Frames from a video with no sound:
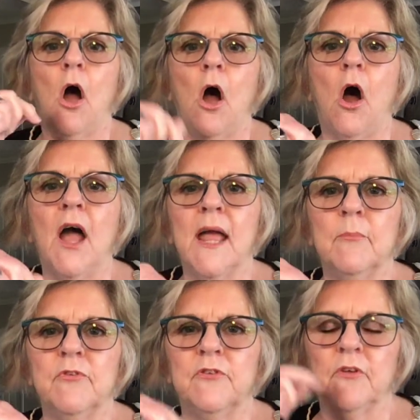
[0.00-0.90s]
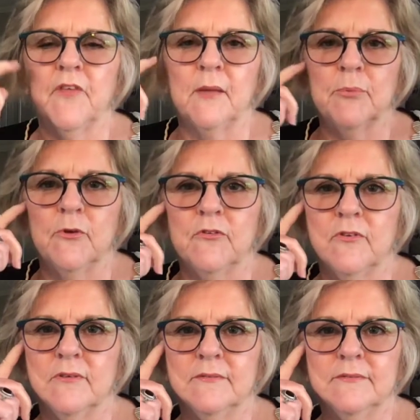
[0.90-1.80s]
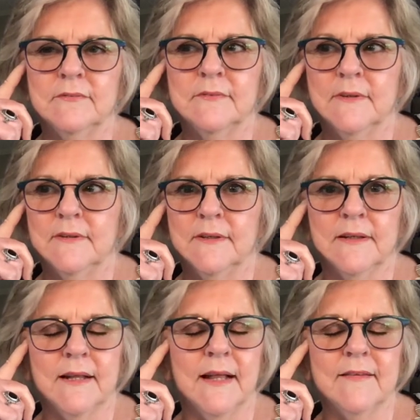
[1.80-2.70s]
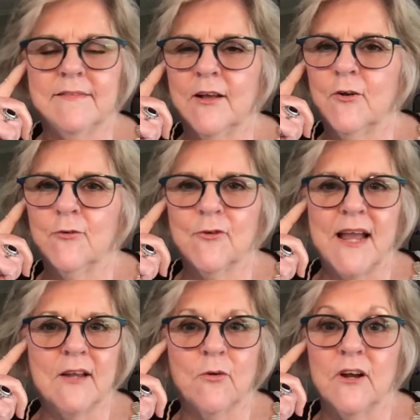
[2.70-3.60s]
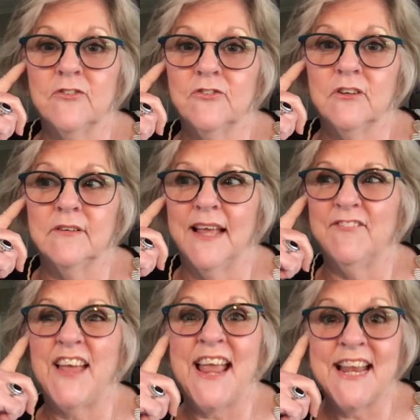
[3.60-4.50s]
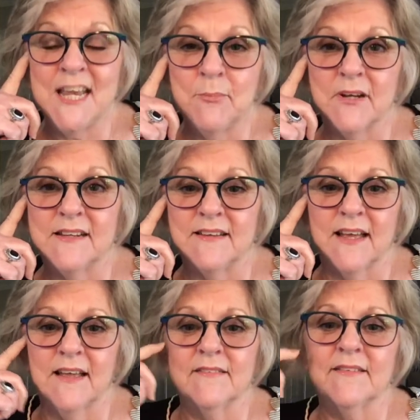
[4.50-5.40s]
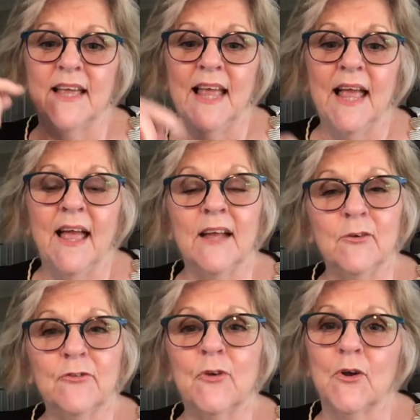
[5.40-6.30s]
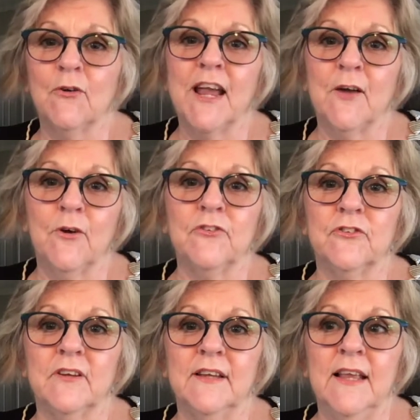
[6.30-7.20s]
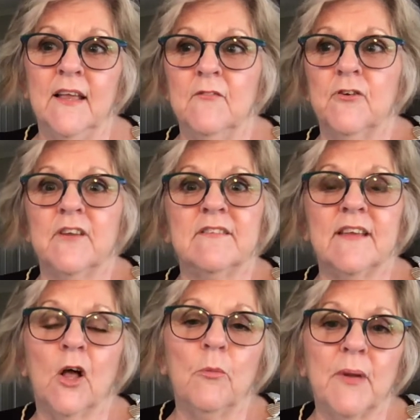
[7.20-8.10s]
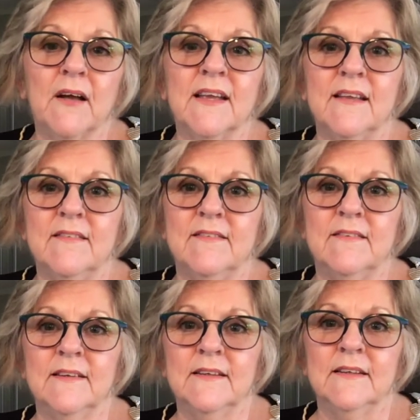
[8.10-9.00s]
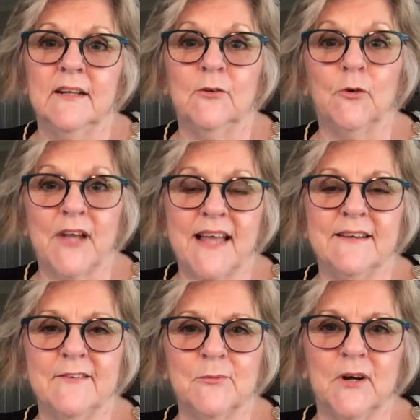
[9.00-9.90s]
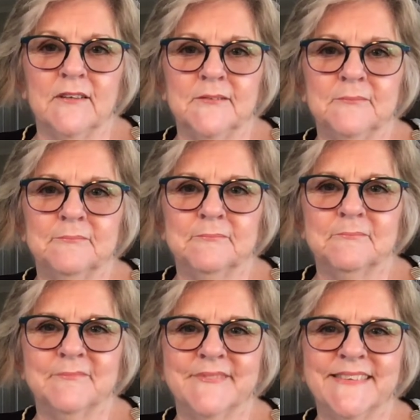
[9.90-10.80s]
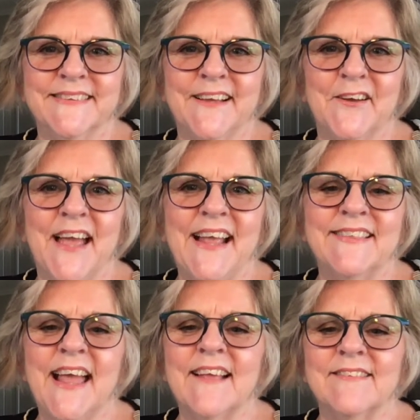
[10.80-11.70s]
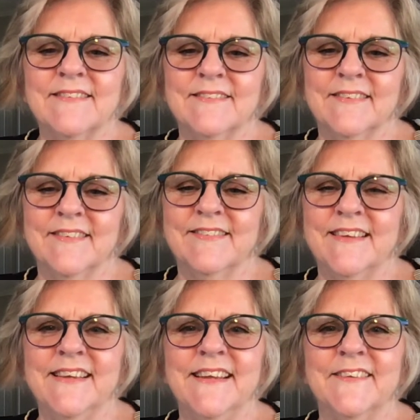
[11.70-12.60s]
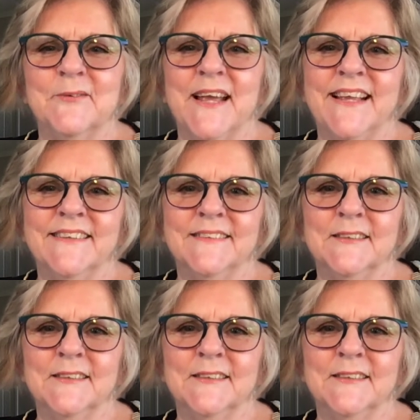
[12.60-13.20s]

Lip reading: I am still that person. That's a great question for anybody to ask, and also a great question for us to help our kids look at as well. Okay, thanks. I'll see you next week.